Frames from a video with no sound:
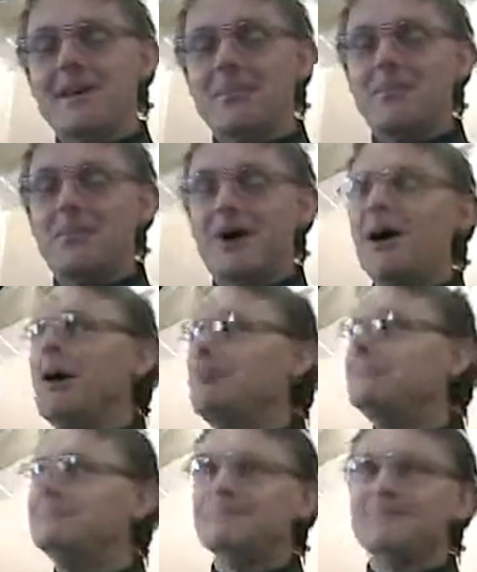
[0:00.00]
Yeah,
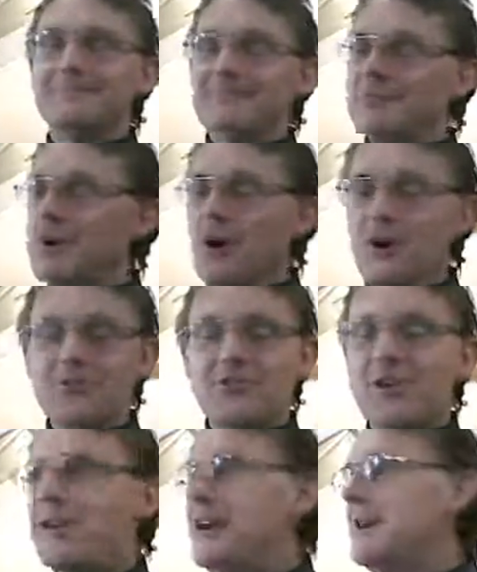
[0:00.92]
well, God
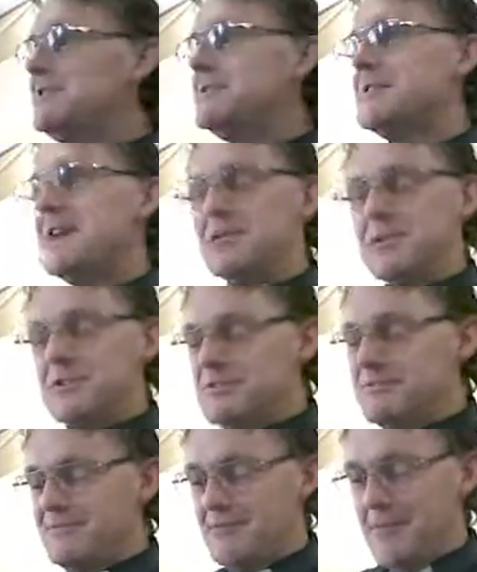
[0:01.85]
is going to answer that
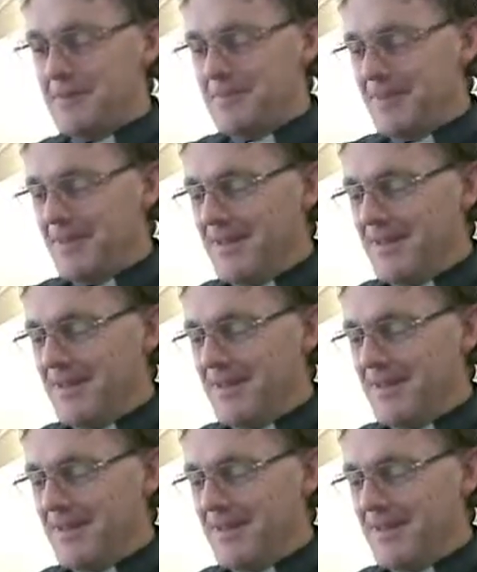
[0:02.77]
question for me.